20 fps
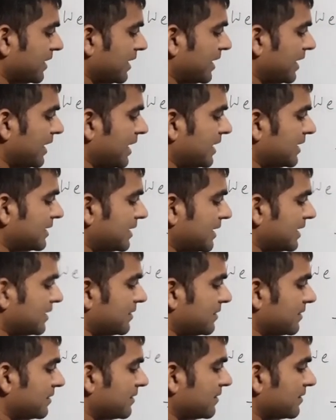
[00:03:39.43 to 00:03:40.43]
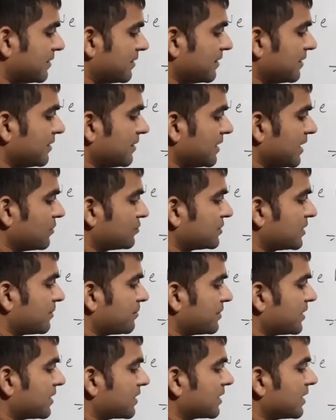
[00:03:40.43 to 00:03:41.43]
8n. Now
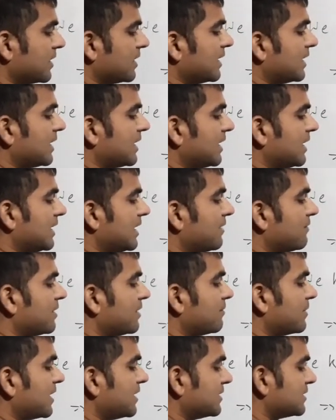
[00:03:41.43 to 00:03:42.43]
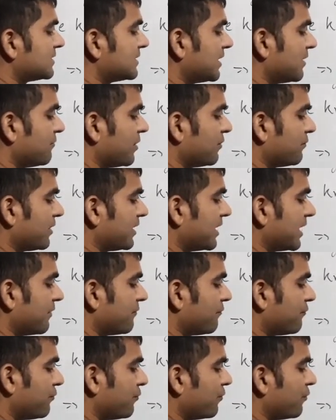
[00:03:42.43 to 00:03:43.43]
subtract 11 minus 7, we
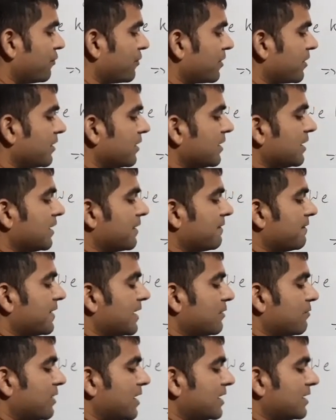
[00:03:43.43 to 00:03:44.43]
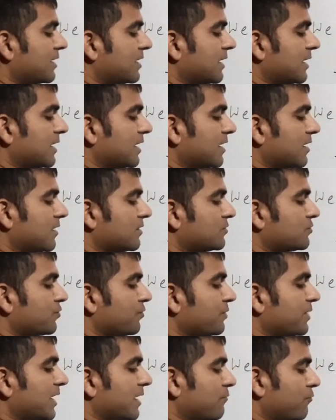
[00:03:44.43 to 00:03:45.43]
have 4. Then what? Here also
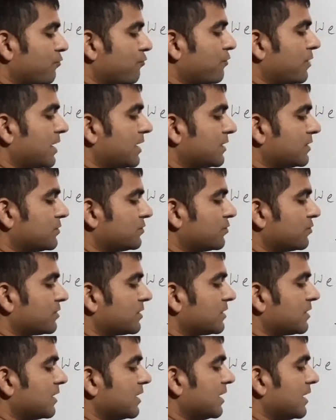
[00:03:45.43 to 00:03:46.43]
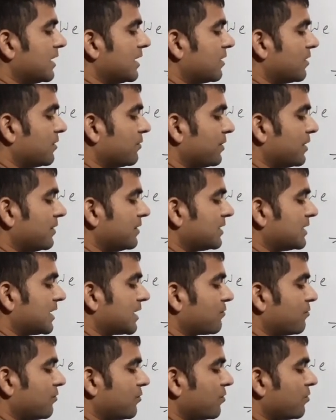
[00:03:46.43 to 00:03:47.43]
we have 1. So we will
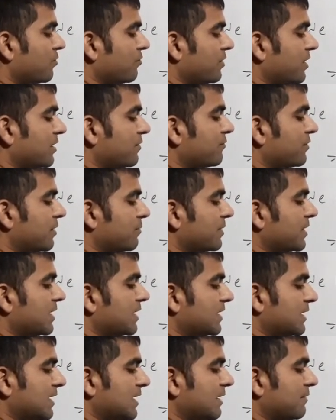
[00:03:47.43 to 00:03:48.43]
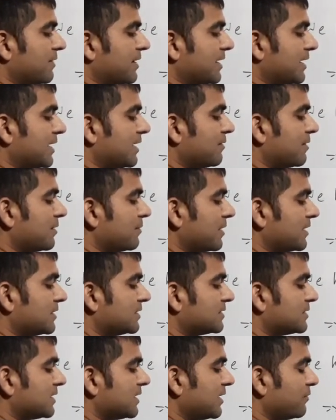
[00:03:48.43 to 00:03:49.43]
borrow 1 from here. 11. 11
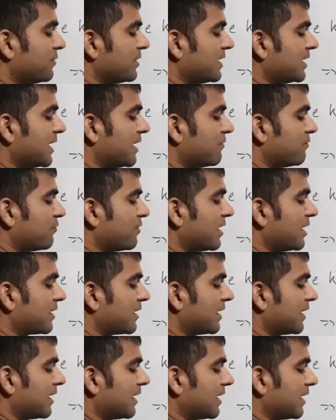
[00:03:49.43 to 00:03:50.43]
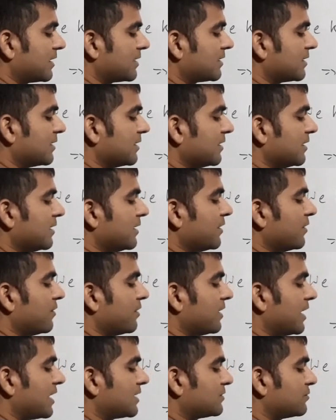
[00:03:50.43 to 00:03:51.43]
minus 3, we have what? 8.
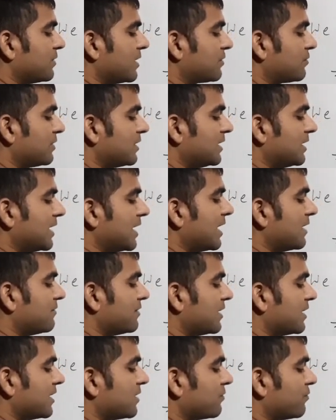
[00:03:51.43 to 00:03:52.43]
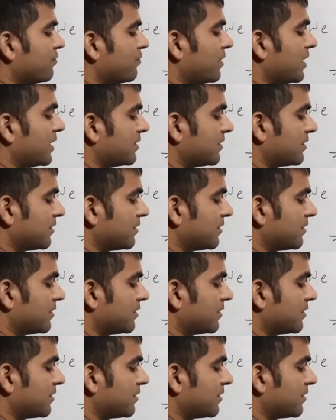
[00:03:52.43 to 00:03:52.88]
Next what we will have here? 1.